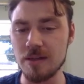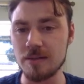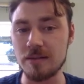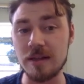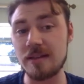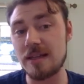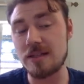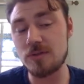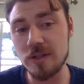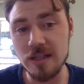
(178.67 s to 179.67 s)
And I think
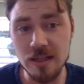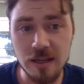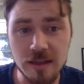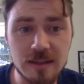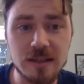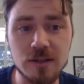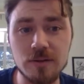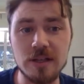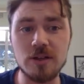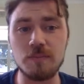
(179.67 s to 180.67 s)
that's a
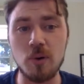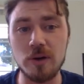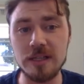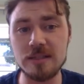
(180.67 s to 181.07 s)
really good point